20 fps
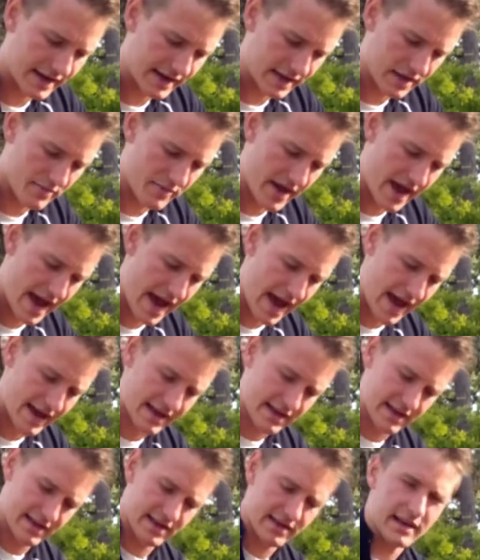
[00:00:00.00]
and in the
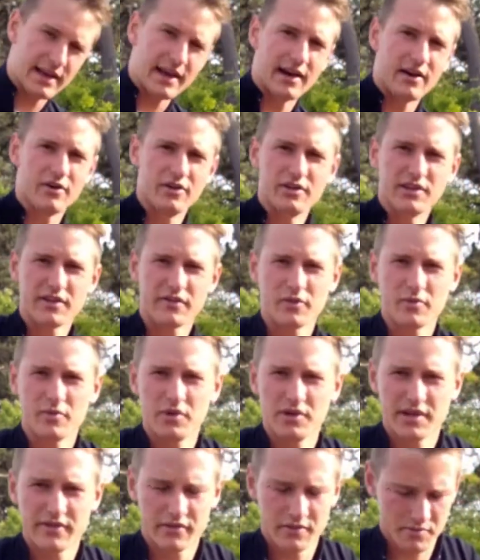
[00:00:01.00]
back,
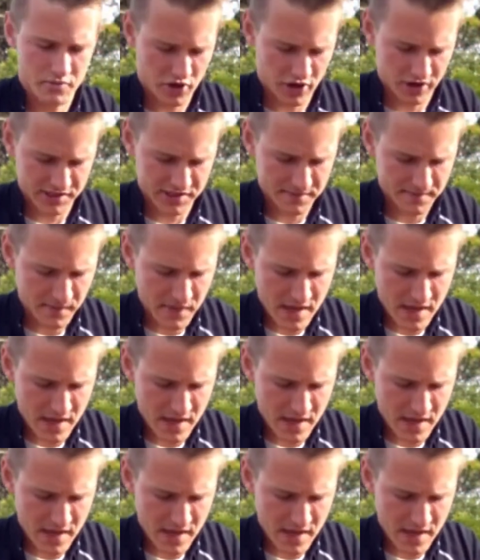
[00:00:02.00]
different parts.